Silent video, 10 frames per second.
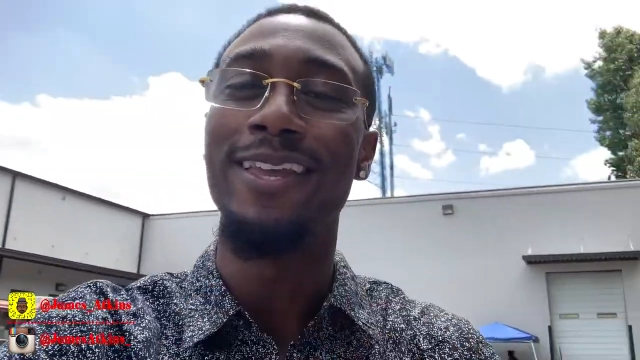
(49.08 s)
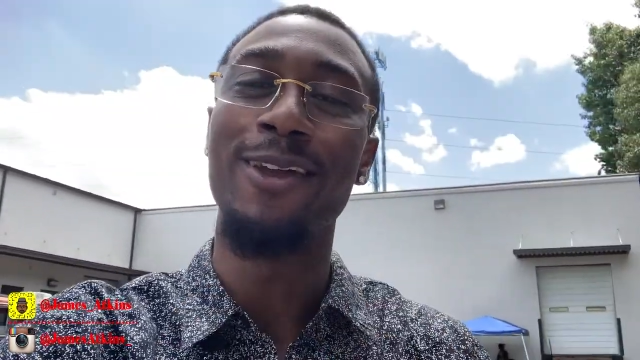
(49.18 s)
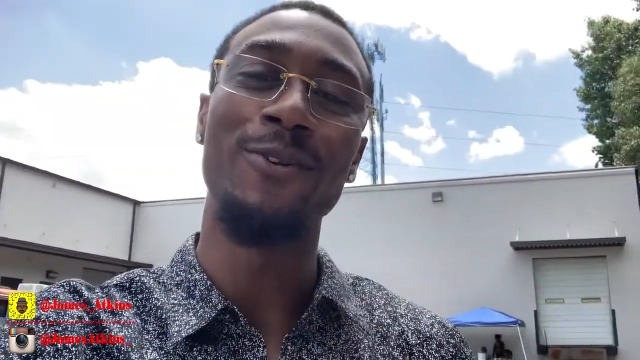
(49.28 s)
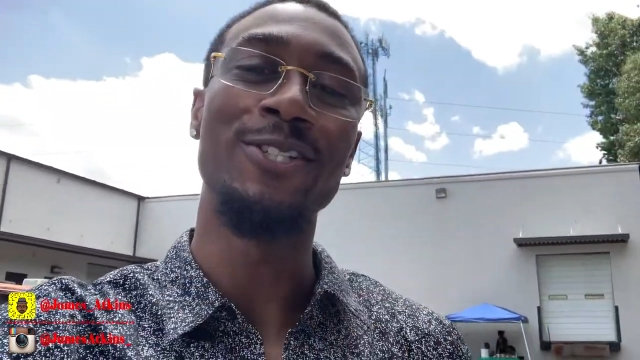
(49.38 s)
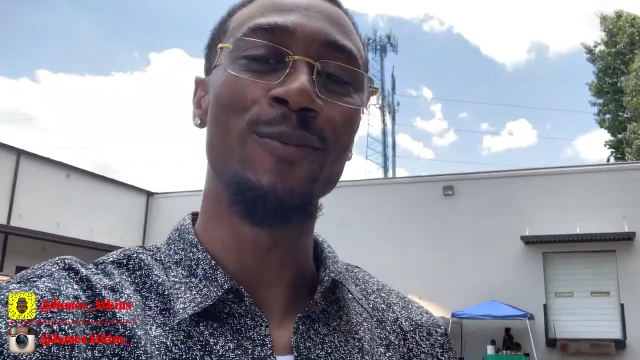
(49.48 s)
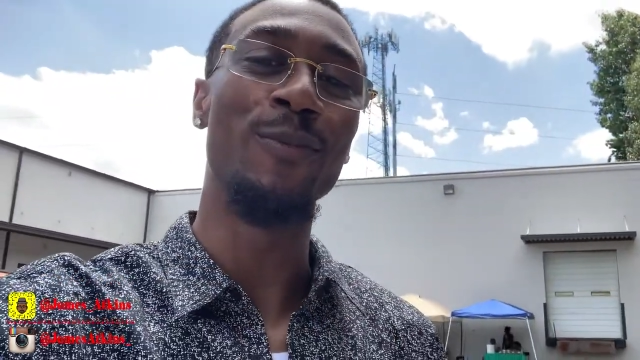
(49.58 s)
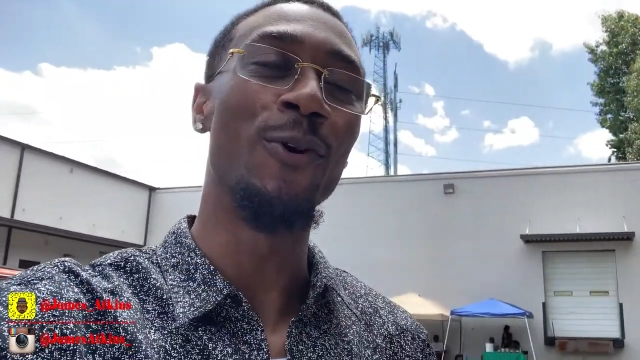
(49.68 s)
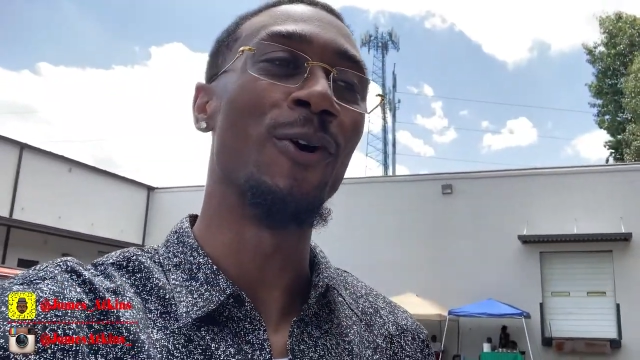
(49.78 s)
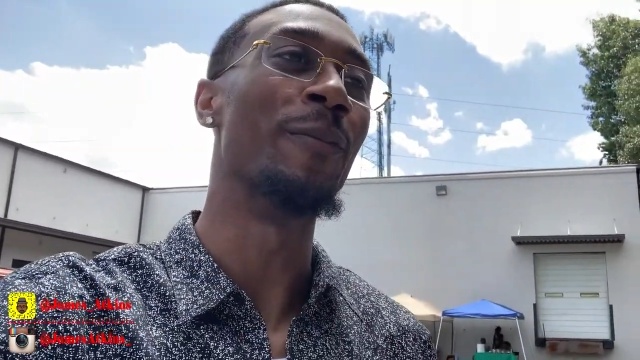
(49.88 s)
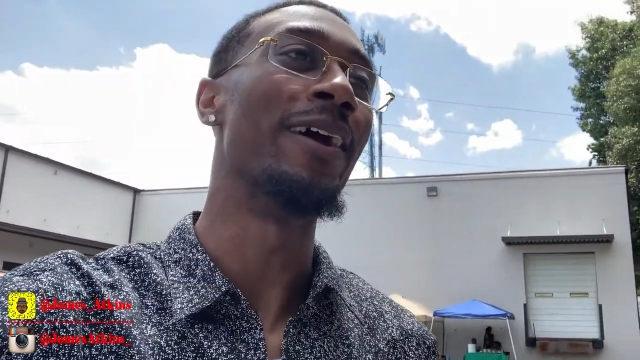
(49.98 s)
in with your
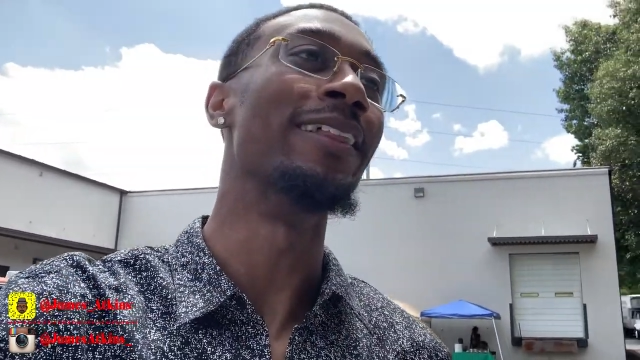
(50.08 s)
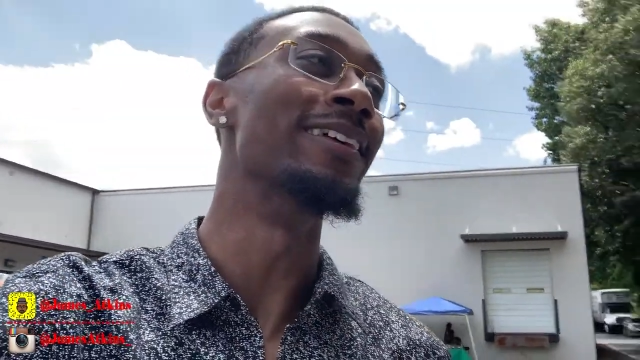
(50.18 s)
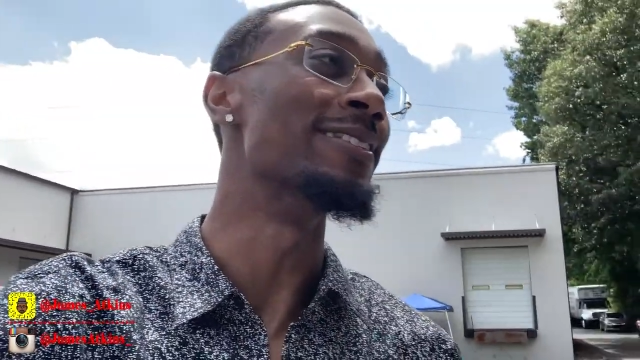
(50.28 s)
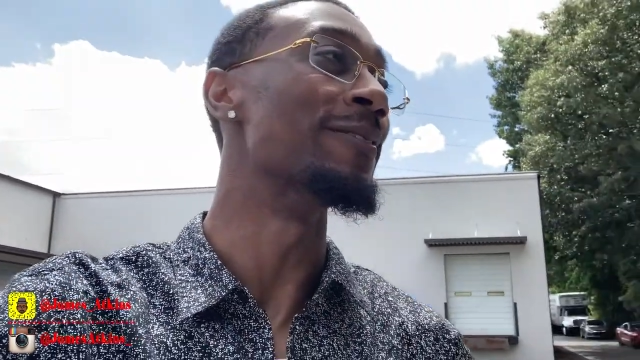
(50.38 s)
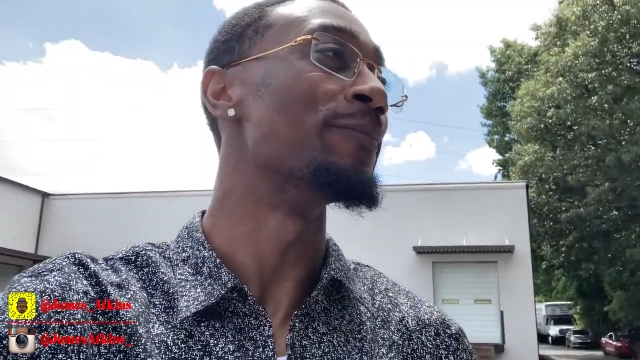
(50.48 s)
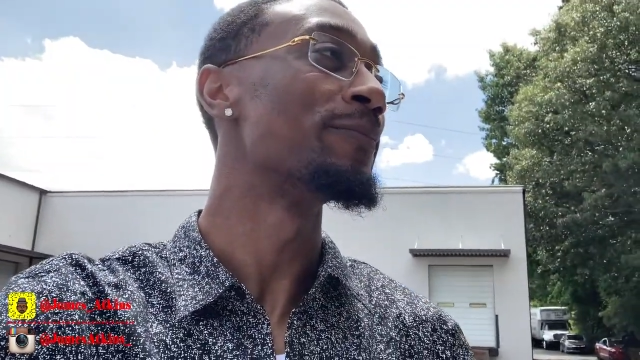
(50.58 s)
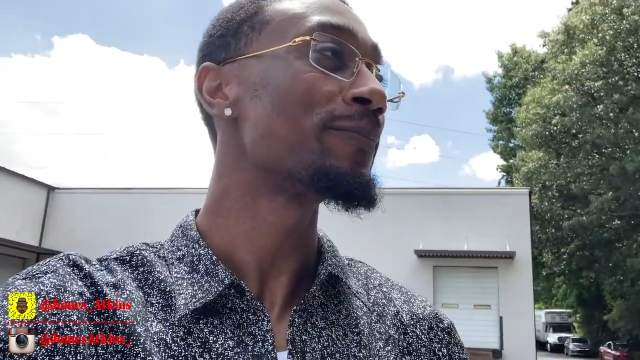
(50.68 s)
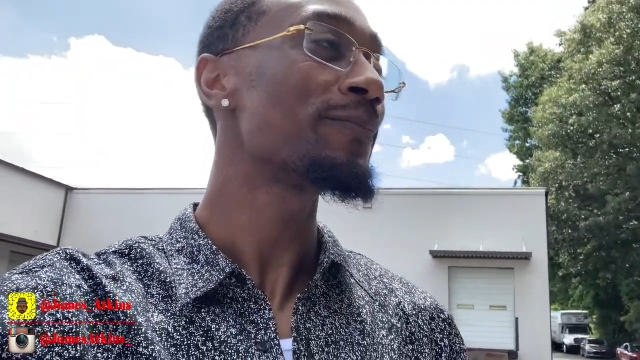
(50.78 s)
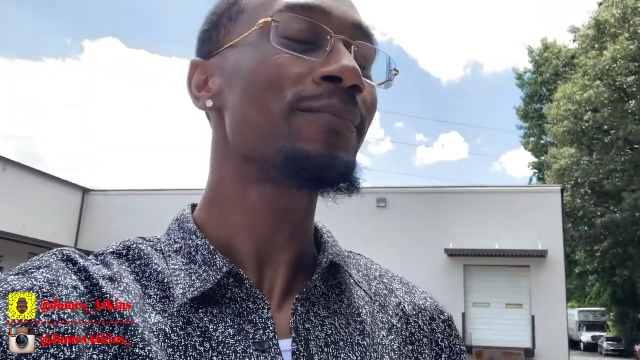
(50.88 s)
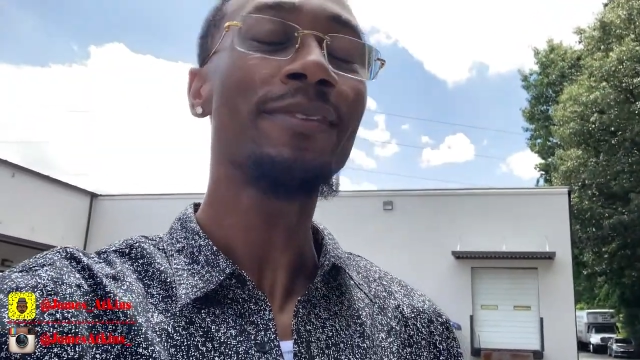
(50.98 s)
boy, man. Listen,
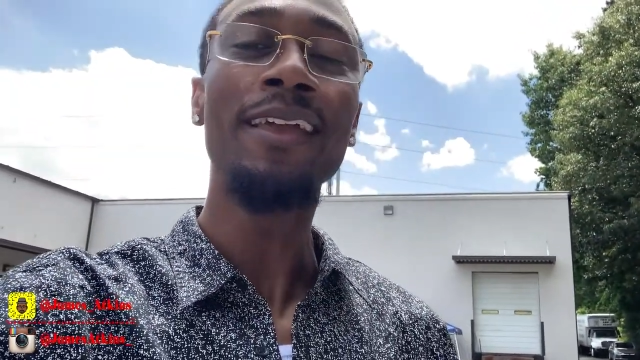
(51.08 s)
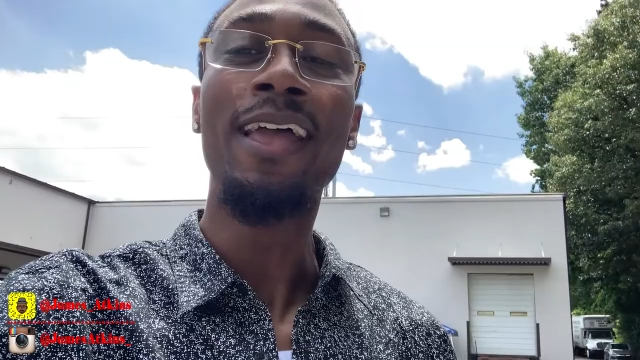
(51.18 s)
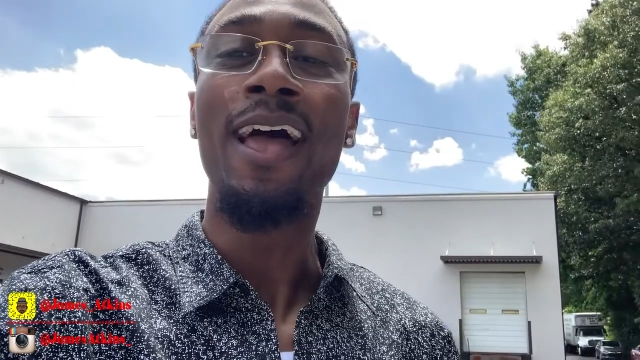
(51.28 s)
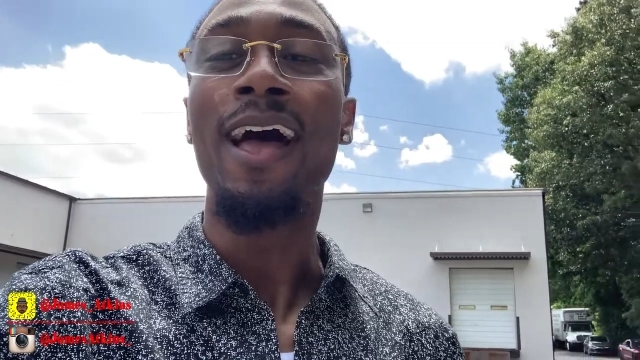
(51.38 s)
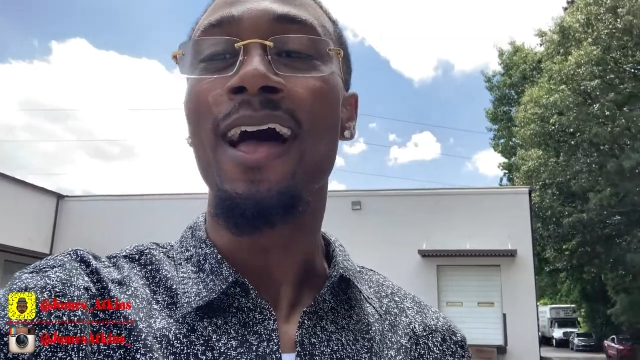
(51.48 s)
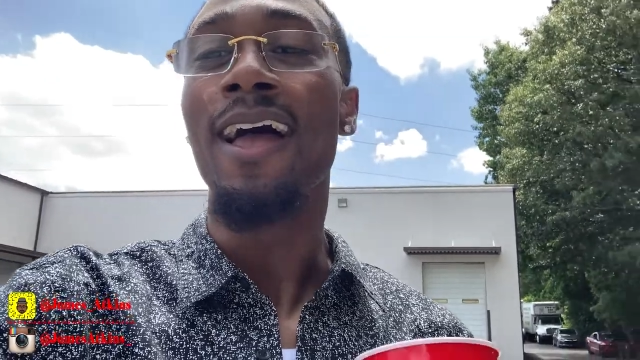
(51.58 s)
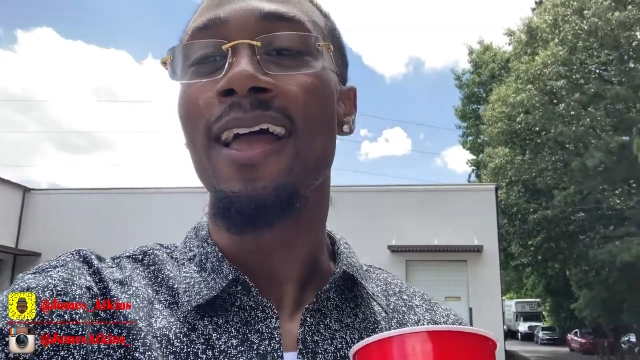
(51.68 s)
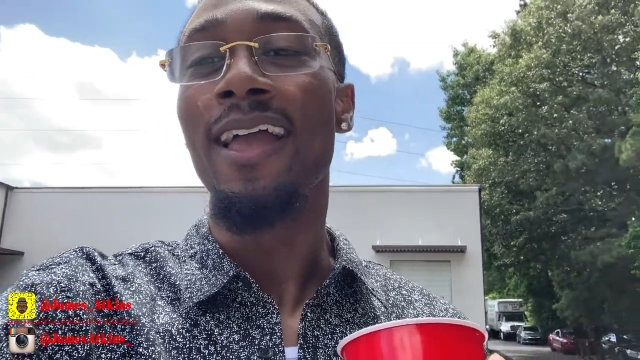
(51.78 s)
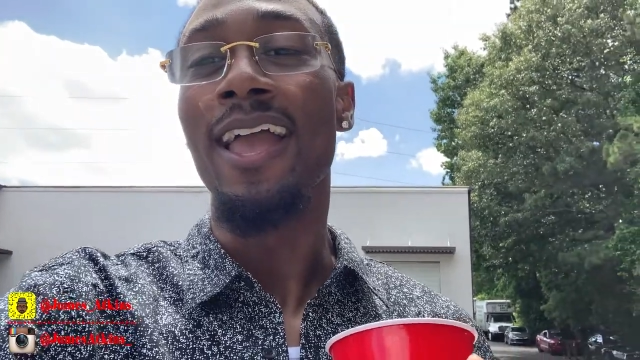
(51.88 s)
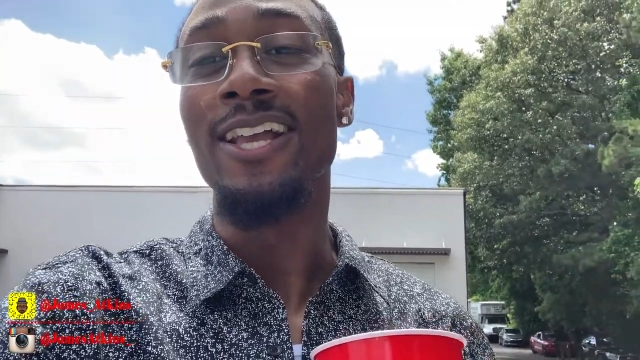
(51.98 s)

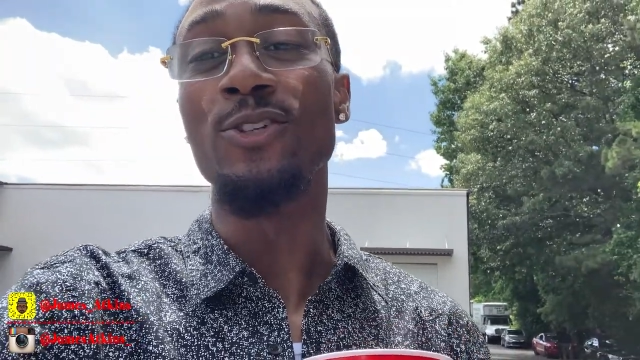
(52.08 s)
as